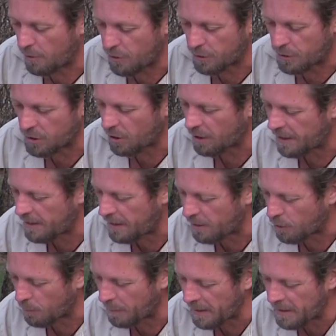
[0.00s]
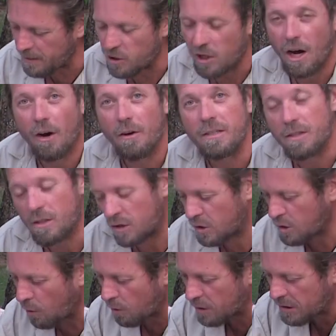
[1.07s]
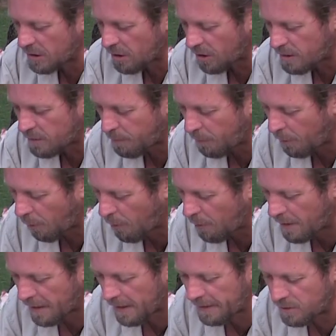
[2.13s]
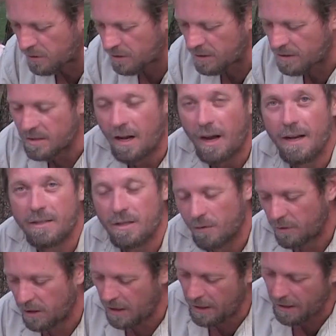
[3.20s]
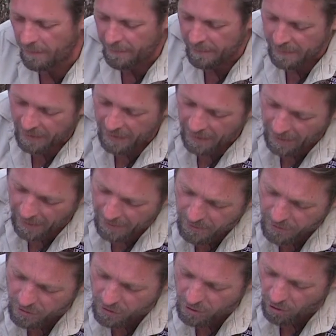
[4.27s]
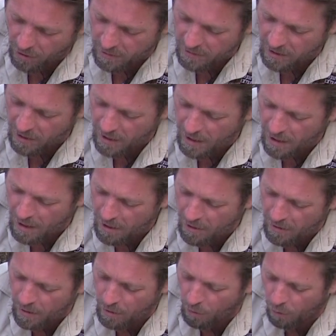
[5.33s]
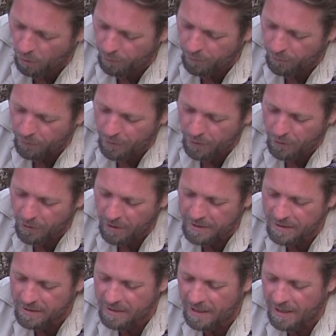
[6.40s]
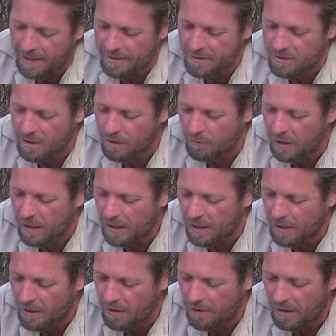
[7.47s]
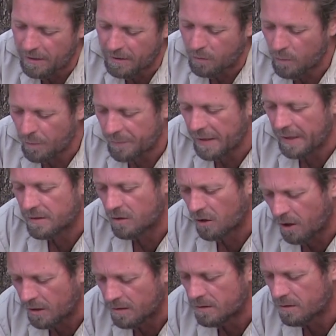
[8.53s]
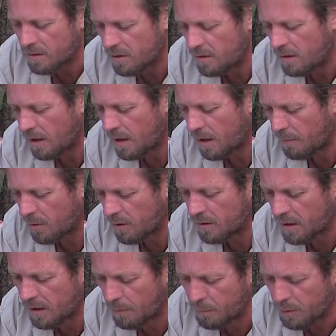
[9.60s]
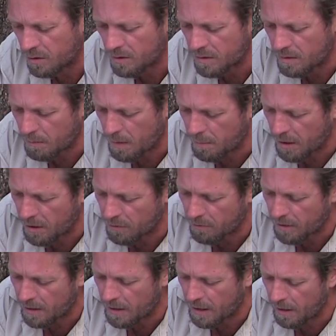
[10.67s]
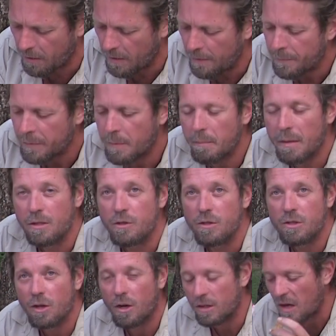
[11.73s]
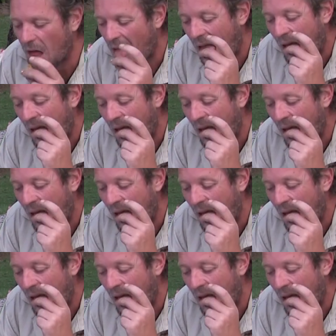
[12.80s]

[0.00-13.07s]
you start eating your bunny chow is the sauce starts pouring into the sides over here, and you start tearing off the crusty ends over here, and it's hot, so I'm not going to put this in my mouth right now, but you start